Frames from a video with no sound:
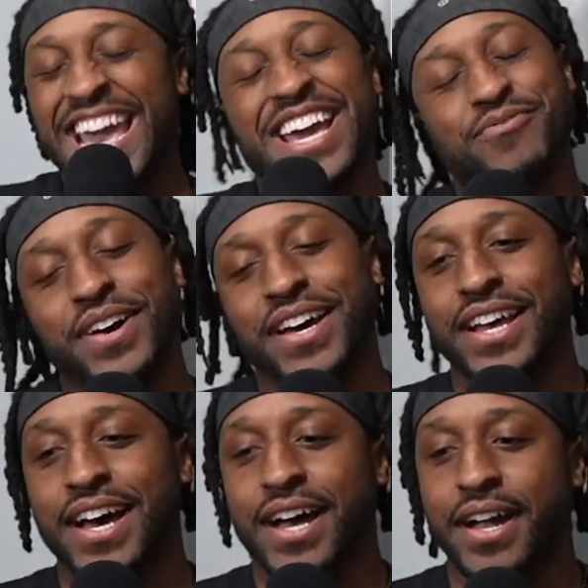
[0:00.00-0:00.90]

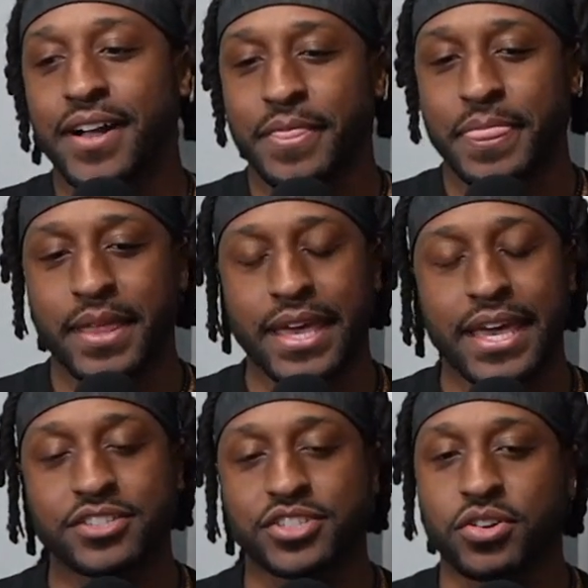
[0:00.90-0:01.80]
but
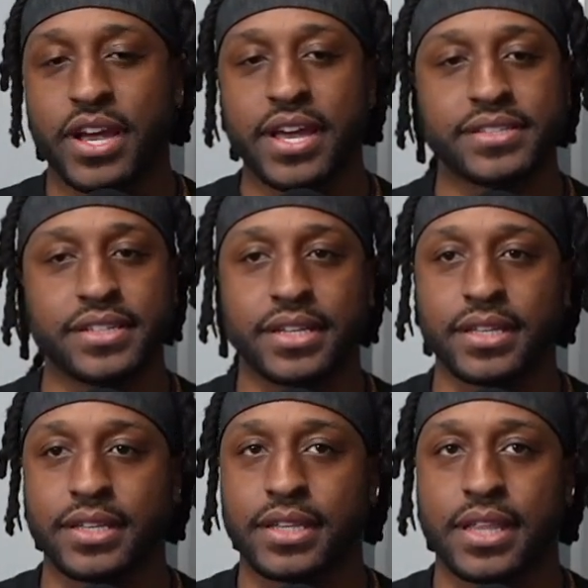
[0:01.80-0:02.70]
it's crazy.
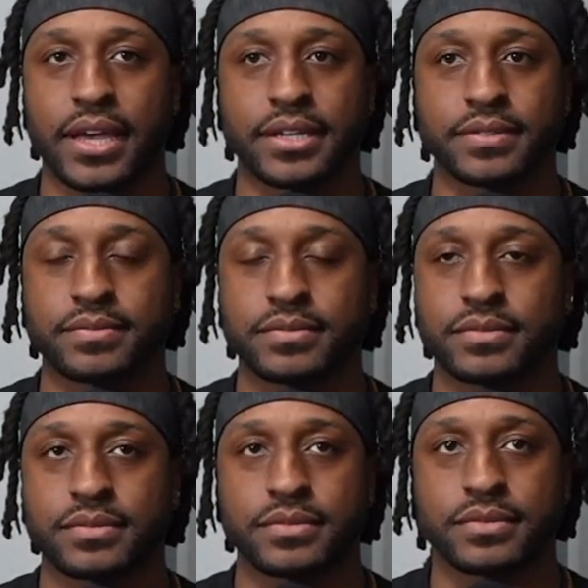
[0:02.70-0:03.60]
Like
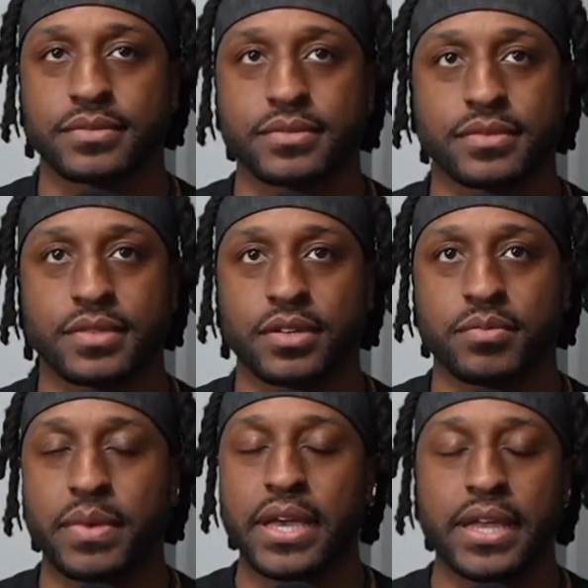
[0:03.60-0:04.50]

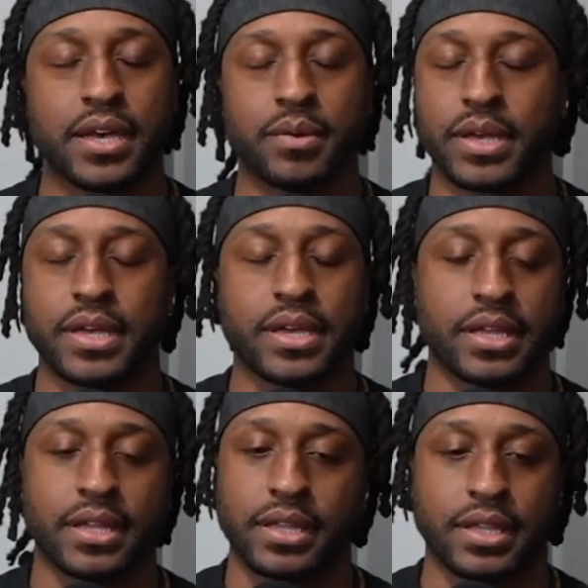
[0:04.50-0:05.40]
me and him, it
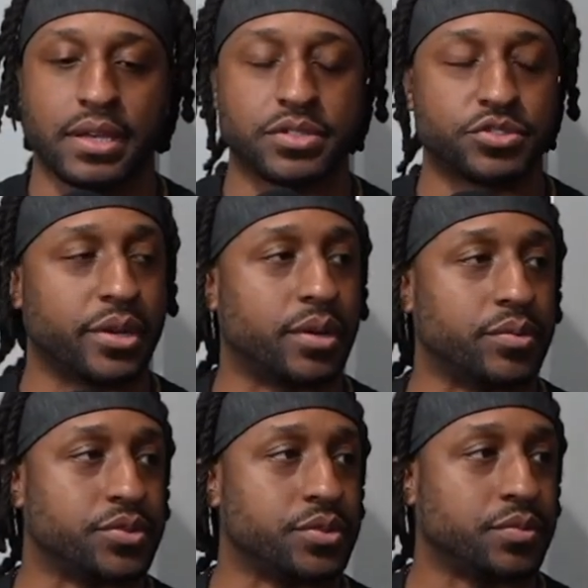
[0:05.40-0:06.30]
was a dream come
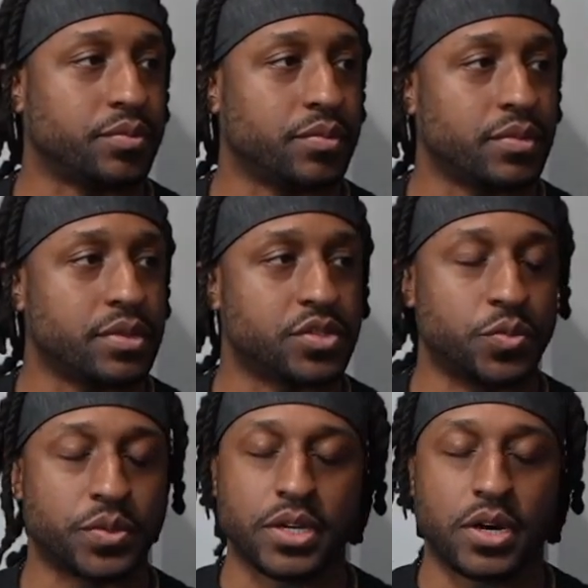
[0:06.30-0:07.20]
true.
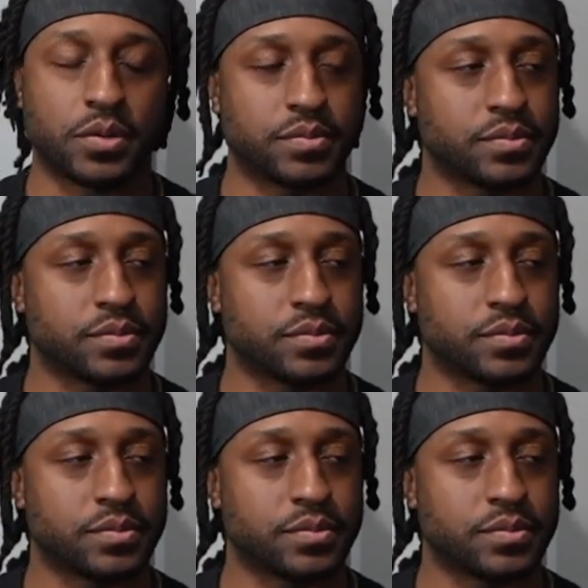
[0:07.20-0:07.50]
Super dope.